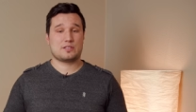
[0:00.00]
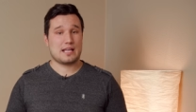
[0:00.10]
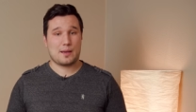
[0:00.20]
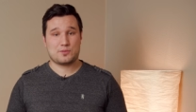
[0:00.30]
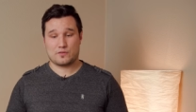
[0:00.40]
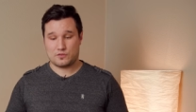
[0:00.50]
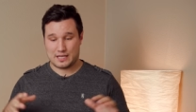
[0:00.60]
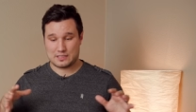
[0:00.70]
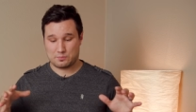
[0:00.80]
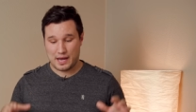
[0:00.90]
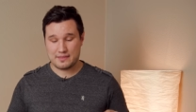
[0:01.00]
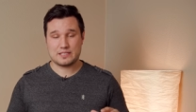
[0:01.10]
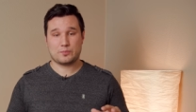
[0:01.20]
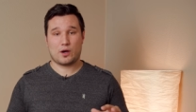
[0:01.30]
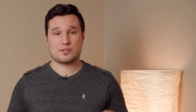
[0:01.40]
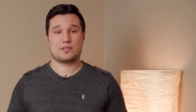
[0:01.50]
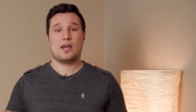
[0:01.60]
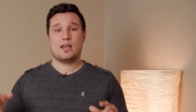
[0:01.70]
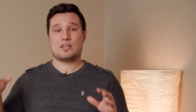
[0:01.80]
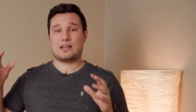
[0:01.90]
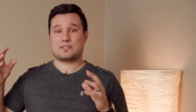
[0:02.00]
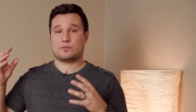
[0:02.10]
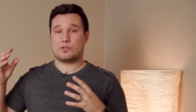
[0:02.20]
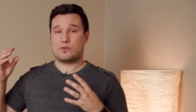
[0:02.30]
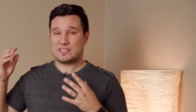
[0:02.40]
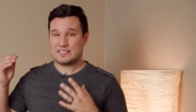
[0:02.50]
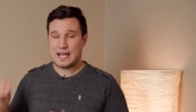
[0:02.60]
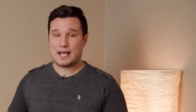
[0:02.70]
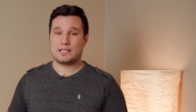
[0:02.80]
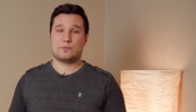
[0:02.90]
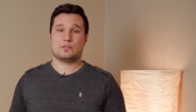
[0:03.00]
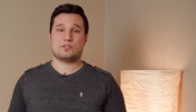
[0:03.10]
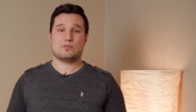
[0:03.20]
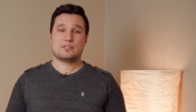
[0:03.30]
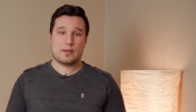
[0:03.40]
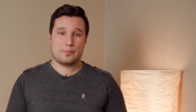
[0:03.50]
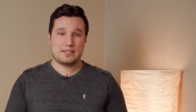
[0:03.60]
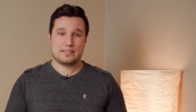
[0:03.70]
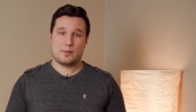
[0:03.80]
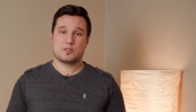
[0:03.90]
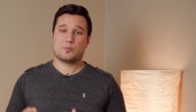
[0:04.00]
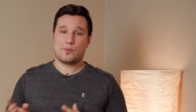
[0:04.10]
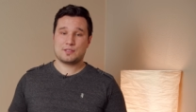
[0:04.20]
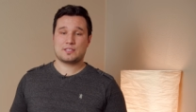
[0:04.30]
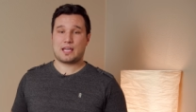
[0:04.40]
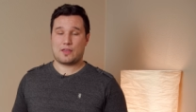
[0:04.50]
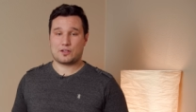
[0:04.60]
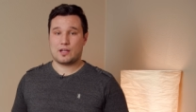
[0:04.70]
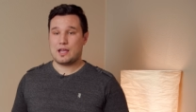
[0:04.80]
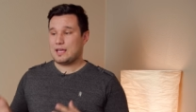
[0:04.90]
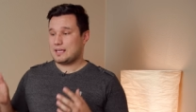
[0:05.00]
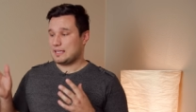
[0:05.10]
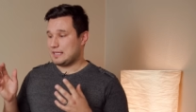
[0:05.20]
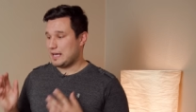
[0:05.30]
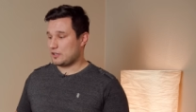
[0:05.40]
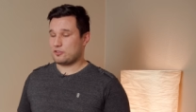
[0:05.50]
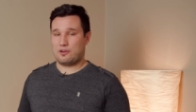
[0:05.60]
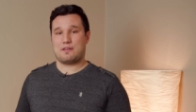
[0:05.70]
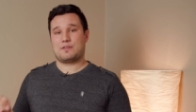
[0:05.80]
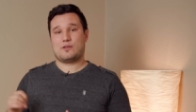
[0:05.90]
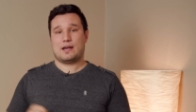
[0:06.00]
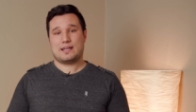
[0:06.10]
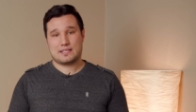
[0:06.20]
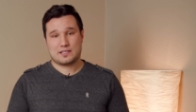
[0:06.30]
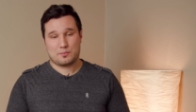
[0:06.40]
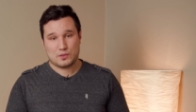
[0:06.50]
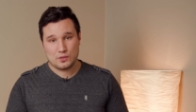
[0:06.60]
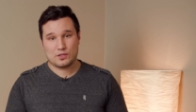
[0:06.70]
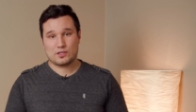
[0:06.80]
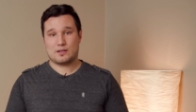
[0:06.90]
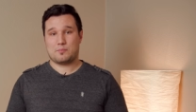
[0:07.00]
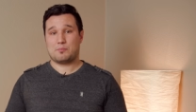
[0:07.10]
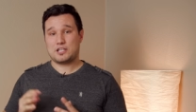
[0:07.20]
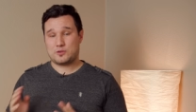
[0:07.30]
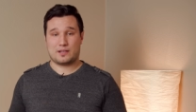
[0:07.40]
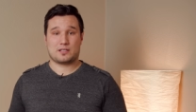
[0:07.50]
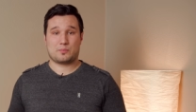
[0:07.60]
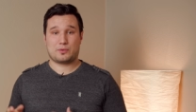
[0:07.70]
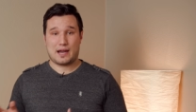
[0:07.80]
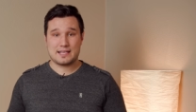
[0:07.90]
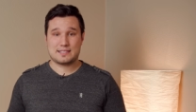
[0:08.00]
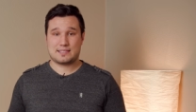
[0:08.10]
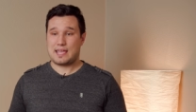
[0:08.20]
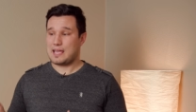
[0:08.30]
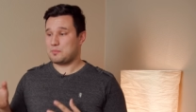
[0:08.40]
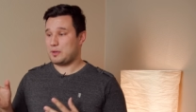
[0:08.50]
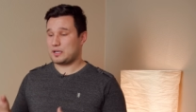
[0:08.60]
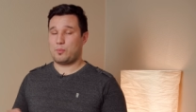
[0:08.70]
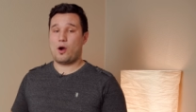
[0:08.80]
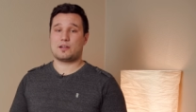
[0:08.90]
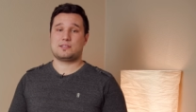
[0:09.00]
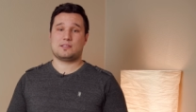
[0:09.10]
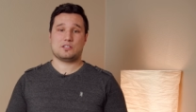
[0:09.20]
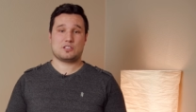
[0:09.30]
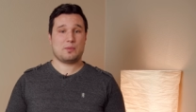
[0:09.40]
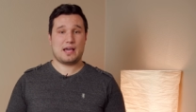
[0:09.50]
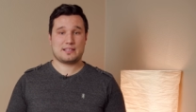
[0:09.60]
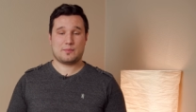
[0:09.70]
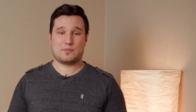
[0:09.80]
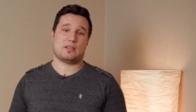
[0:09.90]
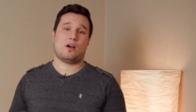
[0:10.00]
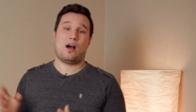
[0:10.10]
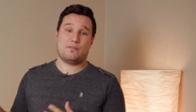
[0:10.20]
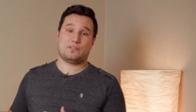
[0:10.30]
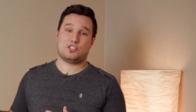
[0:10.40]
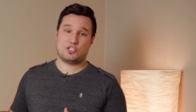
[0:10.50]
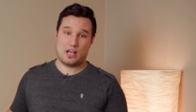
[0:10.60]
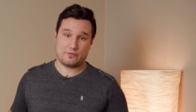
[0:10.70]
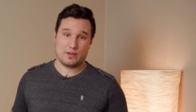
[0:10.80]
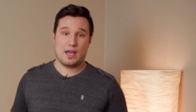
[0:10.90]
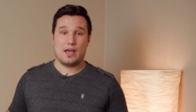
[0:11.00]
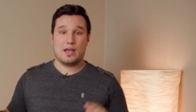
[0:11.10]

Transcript: step. So if you guys buy these parts, you guys will know exactly what to do step by step to put one together Get a great video editing computer, much better price, and better parts than just buying something off the shelf.